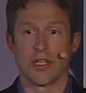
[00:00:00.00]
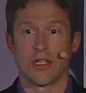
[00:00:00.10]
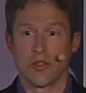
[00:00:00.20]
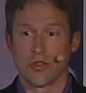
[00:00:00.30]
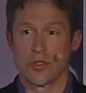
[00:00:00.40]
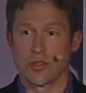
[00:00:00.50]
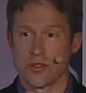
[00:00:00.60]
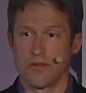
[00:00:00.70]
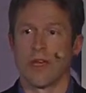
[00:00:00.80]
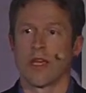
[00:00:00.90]
use those
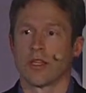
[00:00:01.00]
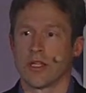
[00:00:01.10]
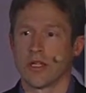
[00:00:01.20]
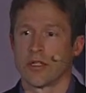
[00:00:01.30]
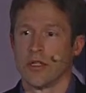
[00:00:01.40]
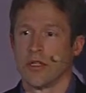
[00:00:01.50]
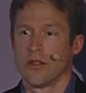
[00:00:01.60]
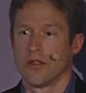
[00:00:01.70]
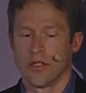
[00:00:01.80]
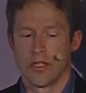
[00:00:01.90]
to validate
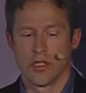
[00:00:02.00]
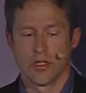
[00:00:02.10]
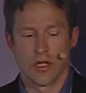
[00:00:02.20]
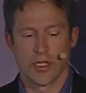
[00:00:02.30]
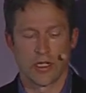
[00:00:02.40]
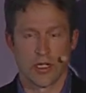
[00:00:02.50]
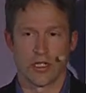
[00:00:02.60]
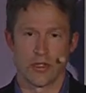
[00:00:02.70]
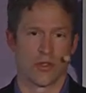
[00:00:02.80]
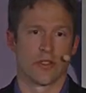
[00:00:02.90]
the
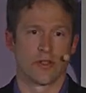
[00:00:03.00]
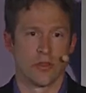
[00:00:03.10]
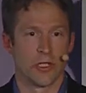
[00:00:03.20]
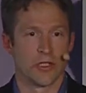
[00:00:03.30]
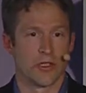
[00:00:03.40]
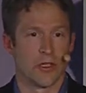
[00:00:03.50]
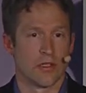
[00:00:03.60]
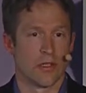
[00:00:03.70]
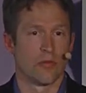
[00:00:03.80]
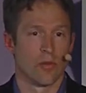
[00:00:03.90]
identity tokens that are being
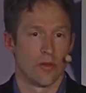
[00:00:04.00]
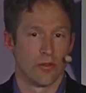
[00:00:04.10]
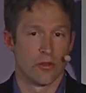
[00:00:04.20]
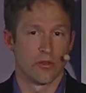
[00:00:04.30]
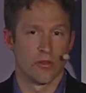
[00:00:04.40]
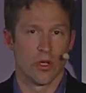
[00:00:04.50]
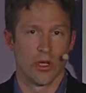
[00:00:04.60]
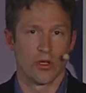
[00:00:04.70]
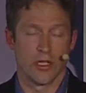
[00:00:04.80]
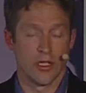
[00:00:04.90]
sent
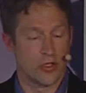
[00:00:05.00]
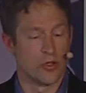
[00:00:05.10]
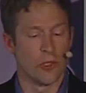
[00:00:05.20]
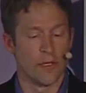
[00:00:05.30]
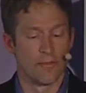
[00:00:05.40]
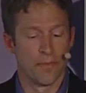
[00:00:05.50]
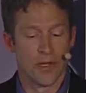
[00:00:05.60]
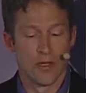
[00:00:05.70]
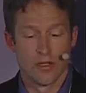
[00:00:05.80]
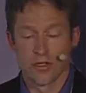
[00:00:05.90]
into me.
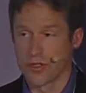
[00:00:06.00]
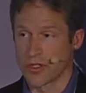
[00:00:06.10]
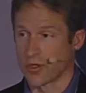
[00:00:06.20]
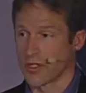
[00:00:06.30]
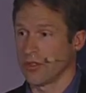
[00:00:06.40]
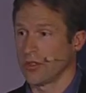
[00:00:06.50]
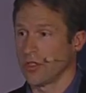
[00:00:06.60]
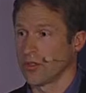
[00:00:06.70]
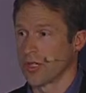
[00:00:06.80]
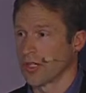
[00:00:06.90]
So as a result,
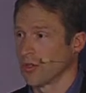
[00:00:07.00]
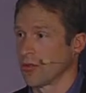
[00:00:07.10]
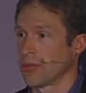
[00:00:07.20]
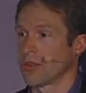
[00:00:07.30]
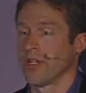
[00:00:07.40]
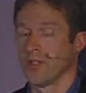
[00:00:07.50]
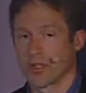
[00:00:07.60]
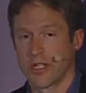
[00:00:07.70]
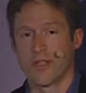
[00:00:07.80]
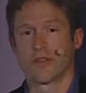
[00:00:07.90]
you can actually rotate your
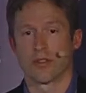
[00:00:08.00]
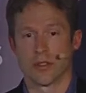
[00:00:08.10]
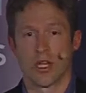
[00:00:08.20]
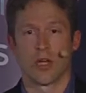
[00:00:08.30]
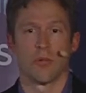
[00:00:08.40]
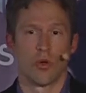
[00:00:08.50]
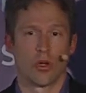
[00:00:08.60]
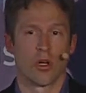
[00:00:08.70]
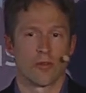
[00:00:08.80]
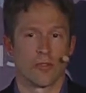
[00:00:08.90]
keys a lot
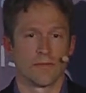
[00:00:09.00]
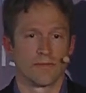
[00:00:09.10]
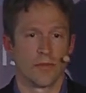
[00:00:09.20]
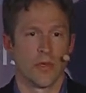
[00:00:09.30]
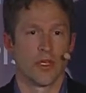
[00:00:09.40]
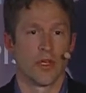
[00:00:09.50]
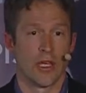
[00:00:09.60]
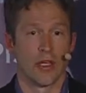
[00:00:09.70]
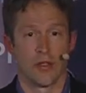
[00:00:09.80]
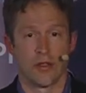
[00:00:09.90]
more often,
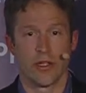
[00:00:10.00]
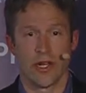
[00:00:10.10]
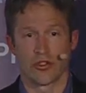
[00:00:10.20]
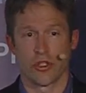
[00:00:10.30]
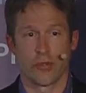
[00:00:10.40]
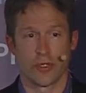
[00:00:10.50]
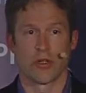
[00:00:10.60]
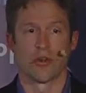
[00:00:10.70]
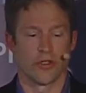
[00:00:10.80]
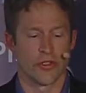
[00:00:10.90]
and it actually helps
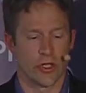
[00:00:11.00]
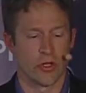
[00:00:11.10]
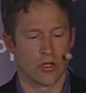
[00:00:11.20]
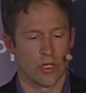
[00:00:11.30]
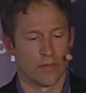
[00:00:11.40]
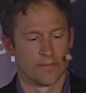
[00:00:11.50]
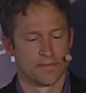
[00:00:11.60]
increase security.